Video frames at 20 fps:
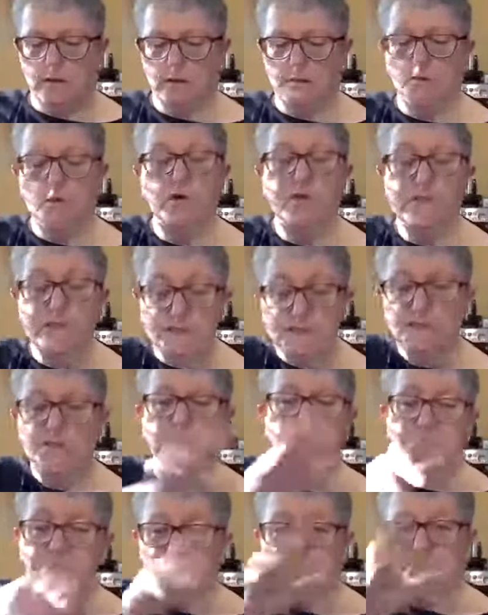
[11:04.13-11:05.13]
moist
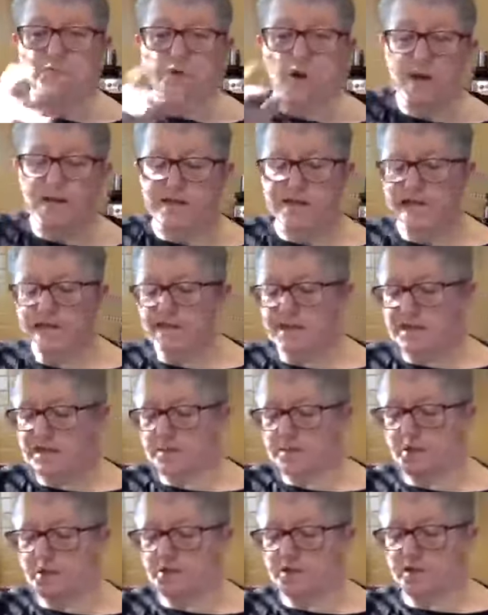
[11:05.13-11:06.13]
and rising as it's
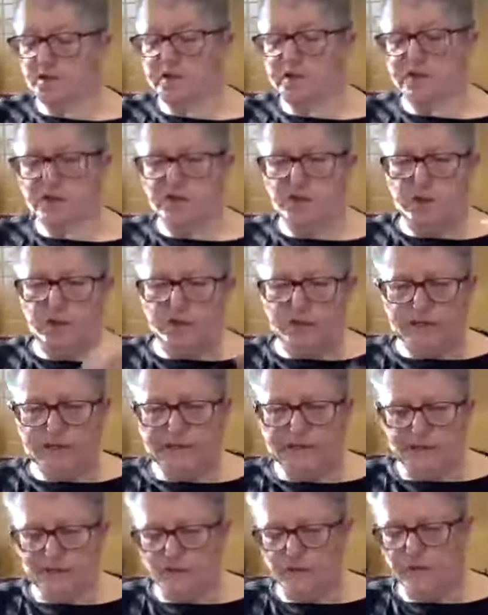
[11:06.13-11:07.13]
supposed to, because
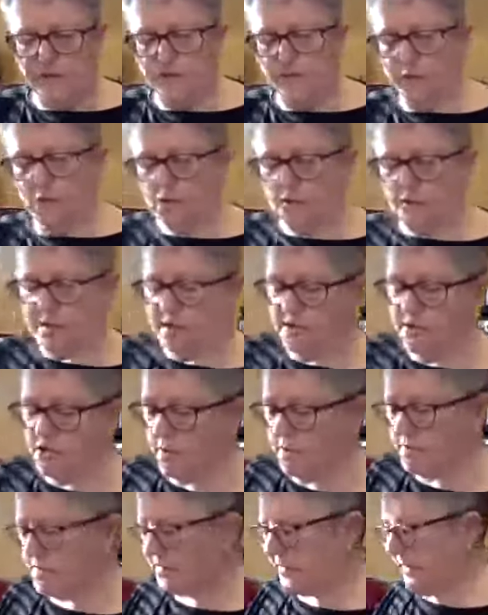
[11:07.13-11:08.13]
humidity is really important in
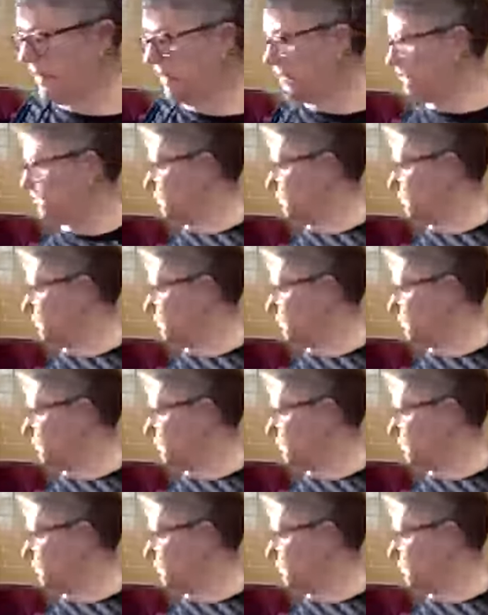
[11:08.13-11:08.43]
terms of getting the